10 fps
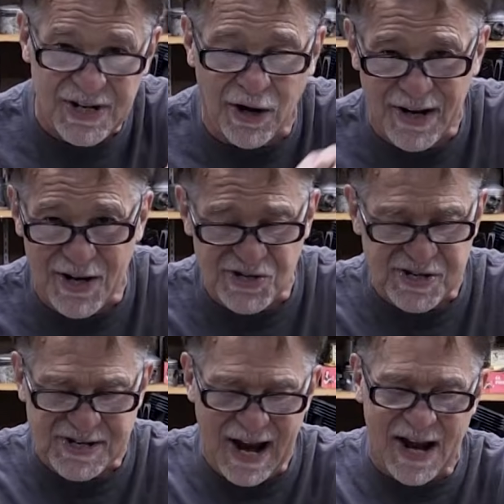Now here's
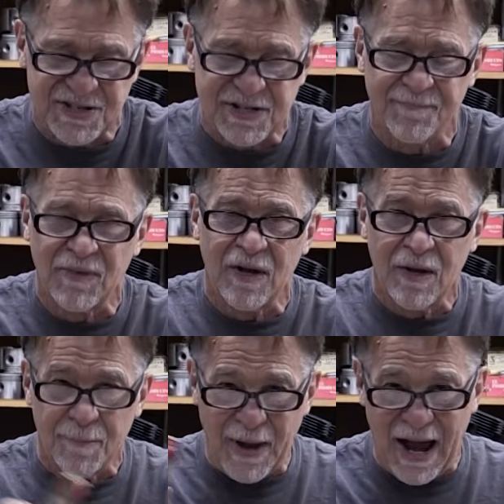the test.
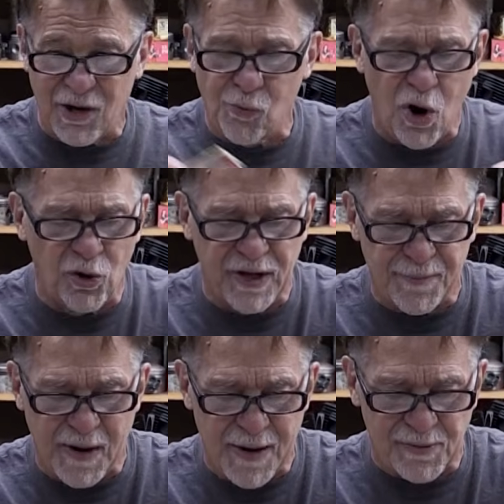Pack of rolling
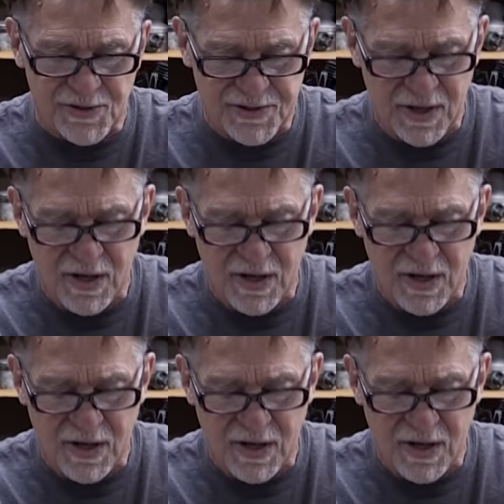papers,